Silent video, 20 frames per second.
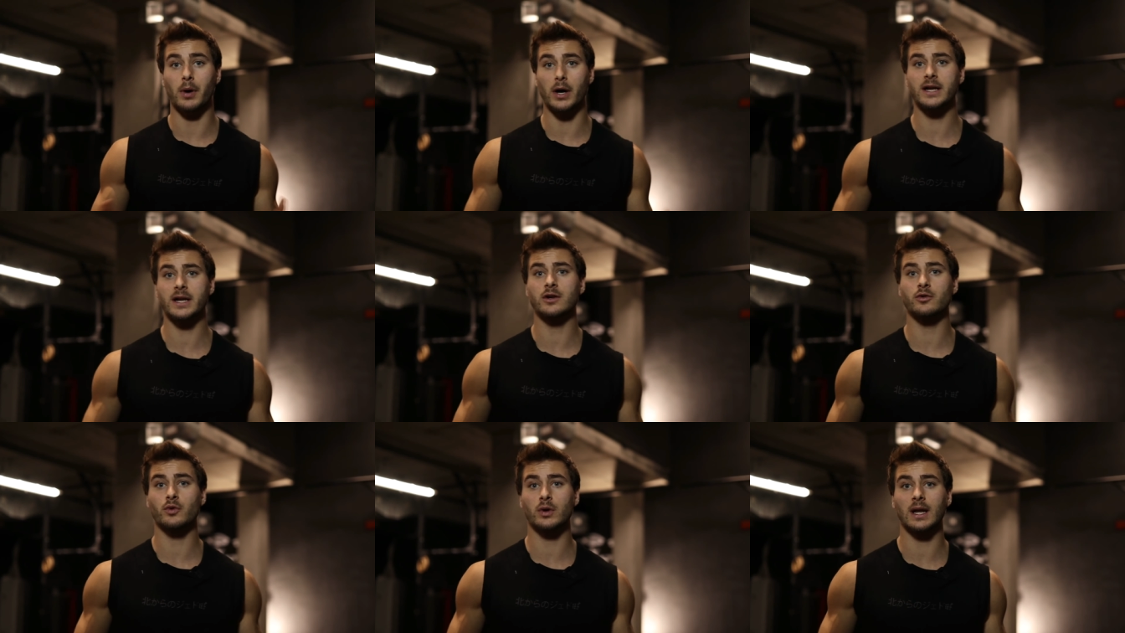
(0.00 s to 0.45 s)

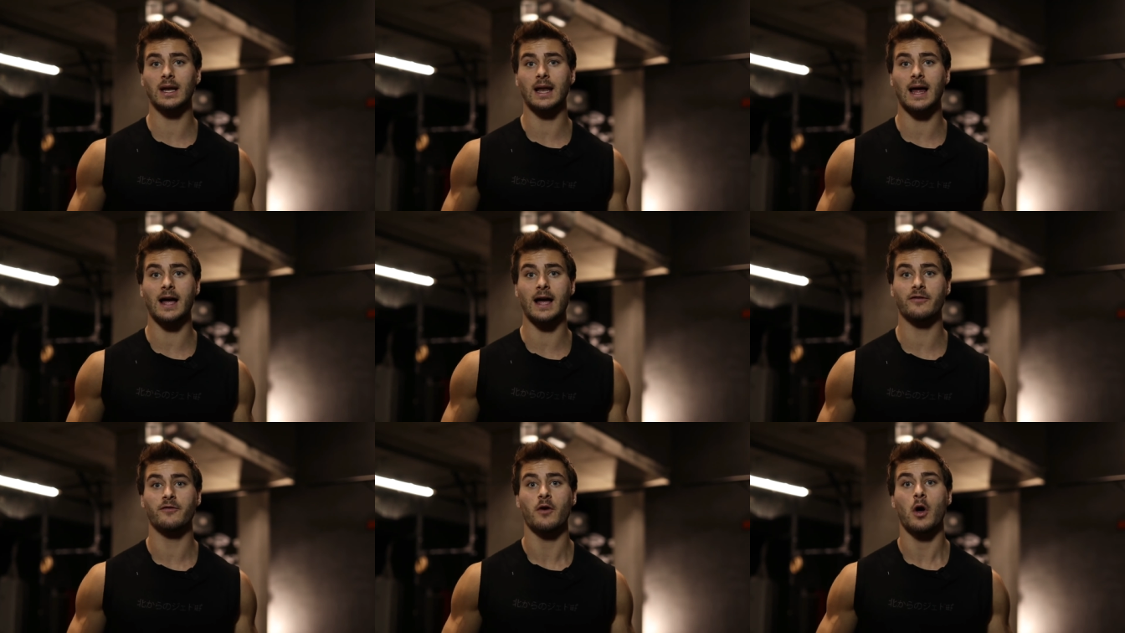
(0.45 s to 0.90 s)
But in real
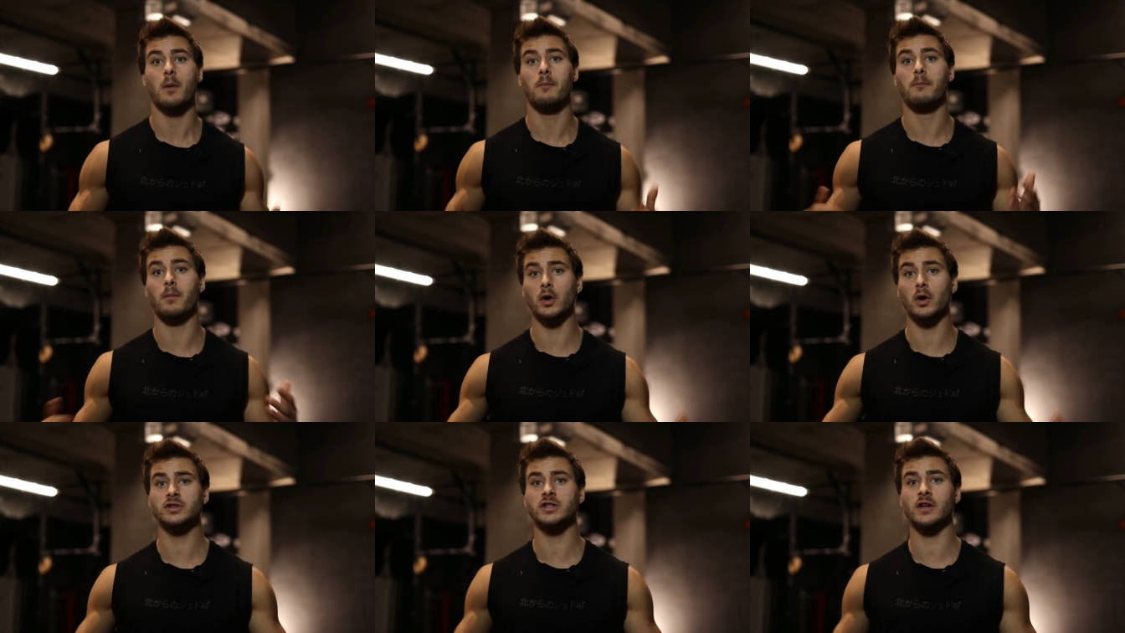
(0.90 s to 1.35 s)
life,
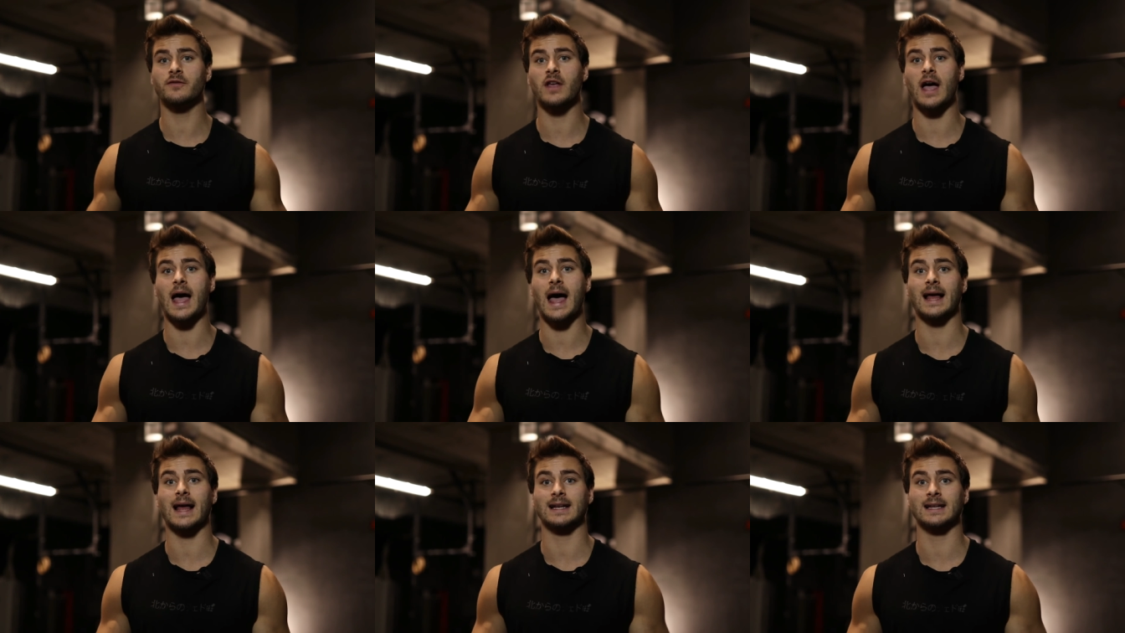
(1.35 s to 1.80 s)
most of
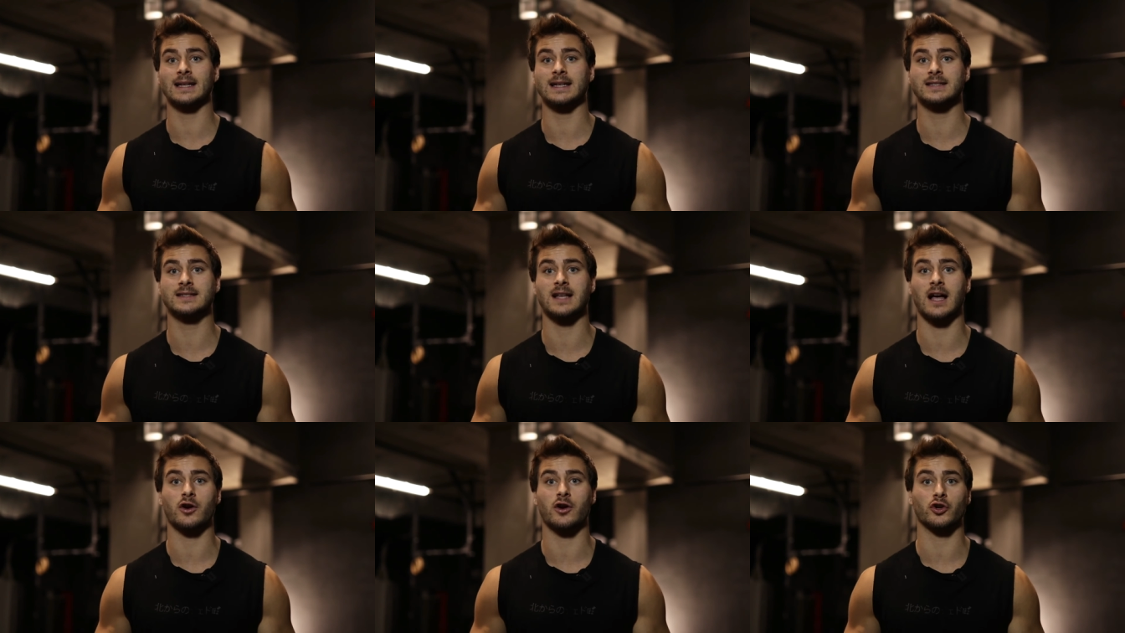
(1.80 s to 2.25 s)
the
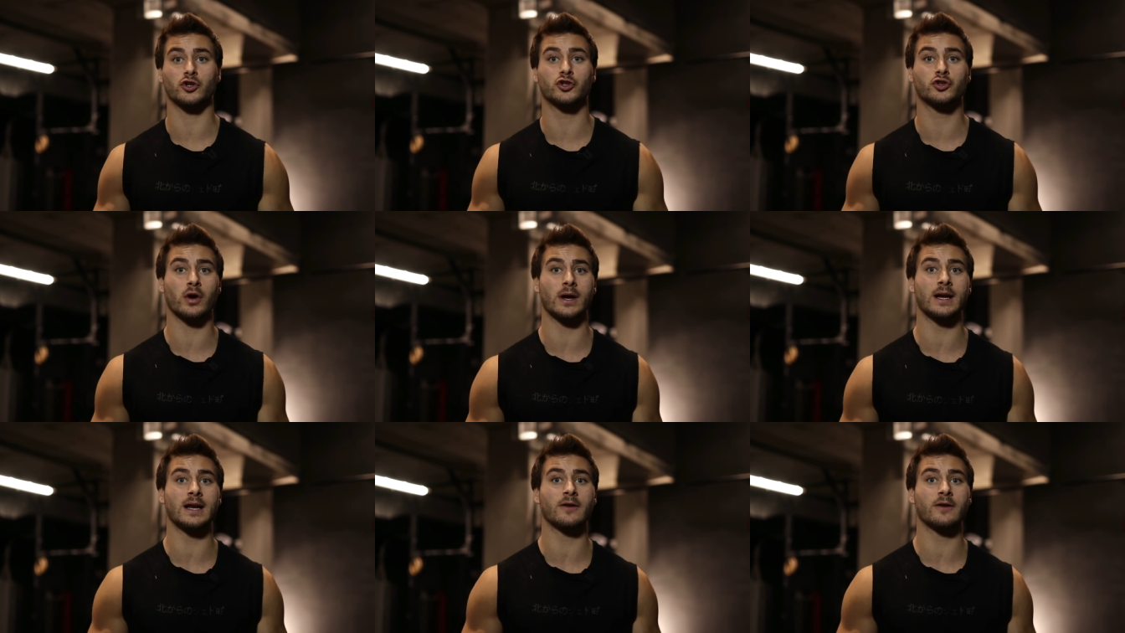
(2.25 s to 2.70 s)
athletes that are
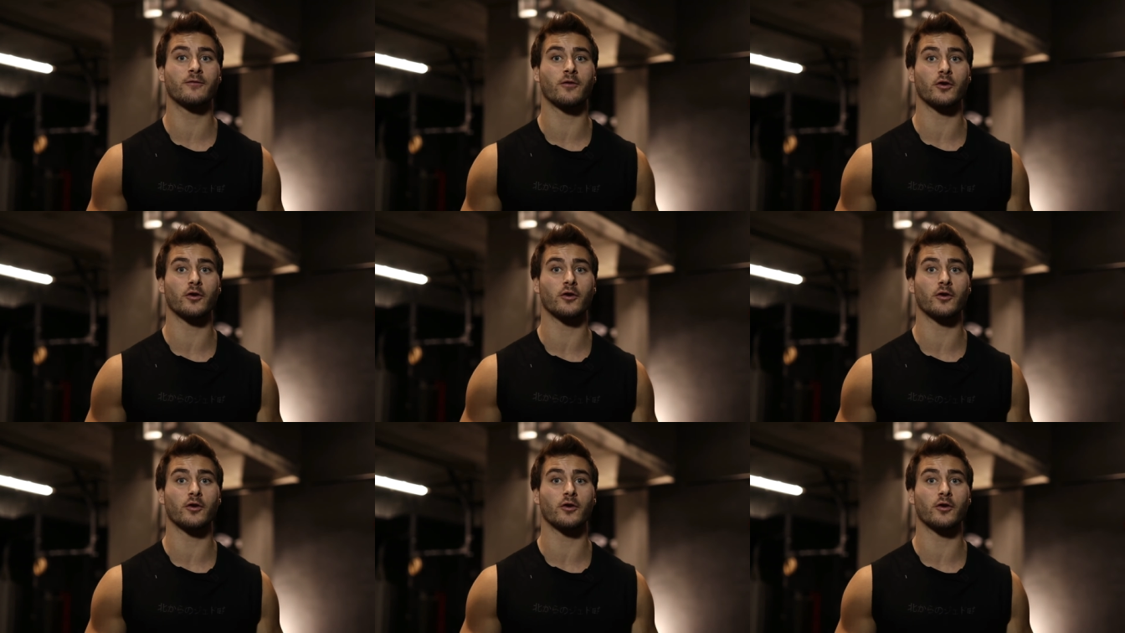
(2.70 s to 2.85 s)
training